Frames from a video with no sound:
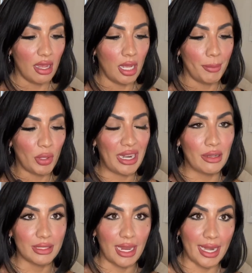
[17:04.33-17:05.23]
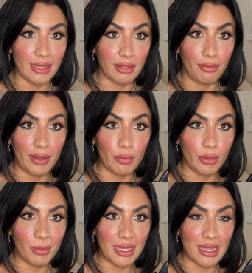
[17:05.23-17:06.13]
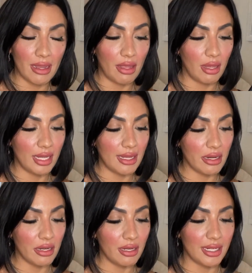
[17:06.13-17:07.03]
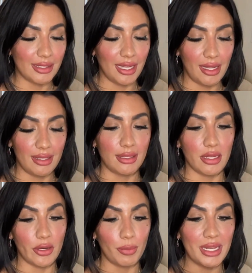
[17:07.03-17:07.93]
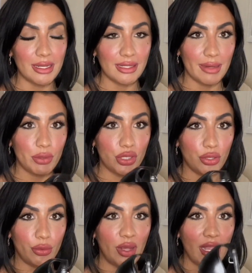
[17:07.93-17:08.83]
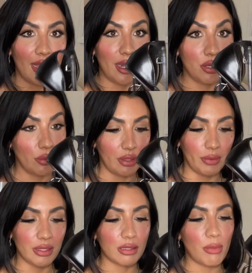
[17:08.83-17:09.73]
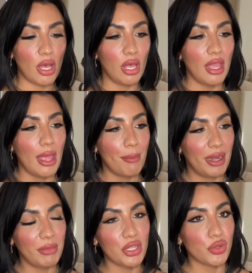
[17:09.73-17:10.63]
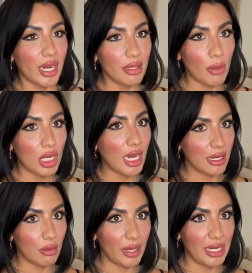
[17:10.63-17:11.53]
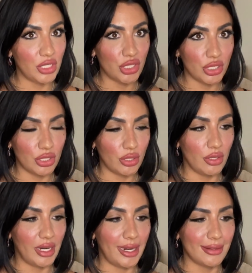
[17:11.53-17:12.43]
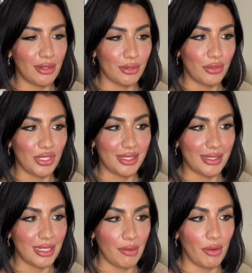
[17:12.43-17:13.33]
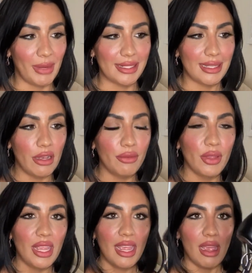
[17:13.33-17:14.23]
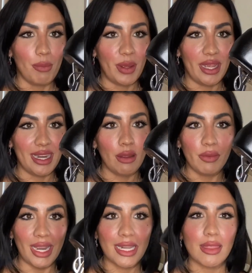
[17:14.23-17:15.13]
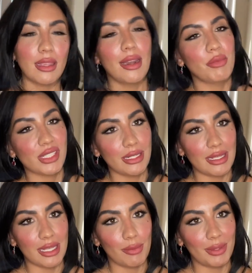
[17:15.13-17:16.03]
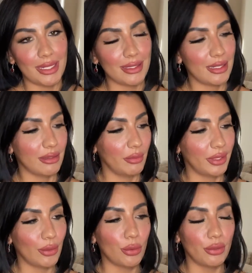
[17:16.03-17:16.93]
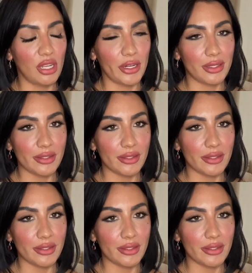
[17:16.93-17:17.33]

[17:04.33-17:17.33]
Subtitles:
or how tight the fit will be here, because again, it's a European type shoe and I know they run small, but I'm gonna try them on anyway just to show you guys, also just to see for myself. But if anything, I'm just gonna keep these as a really cool art